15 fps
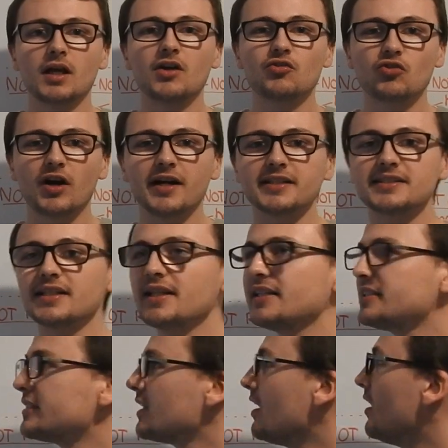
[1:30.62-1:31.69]
Right, so
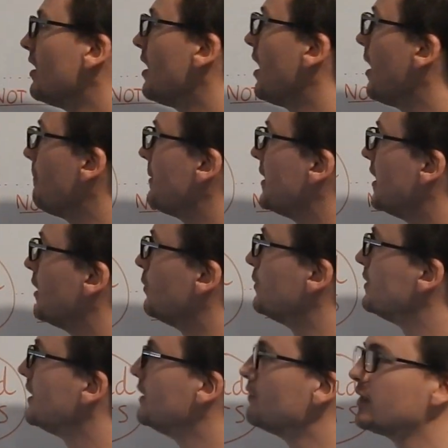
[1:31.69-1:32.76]
let's start up here with
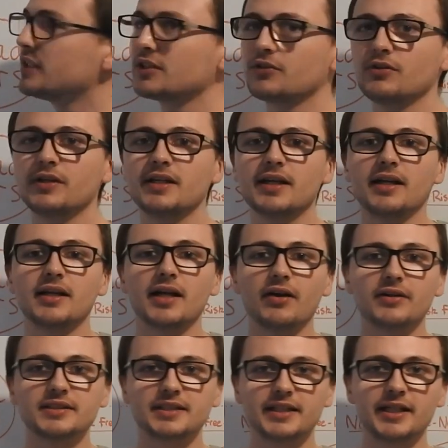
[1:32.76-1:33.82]
the risk-free and
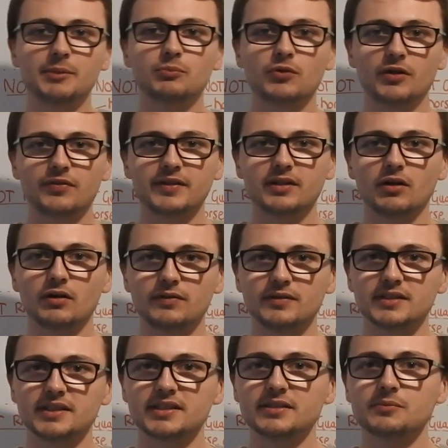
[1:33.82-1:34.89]
guaranteed profit
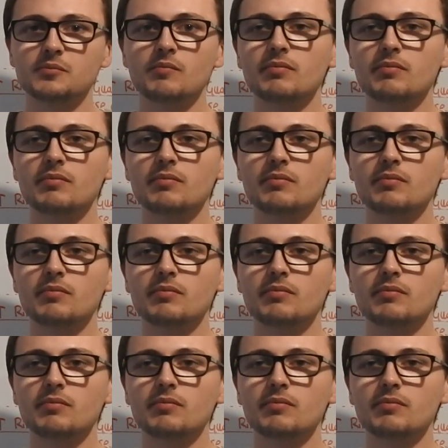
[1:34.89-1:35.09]
offers.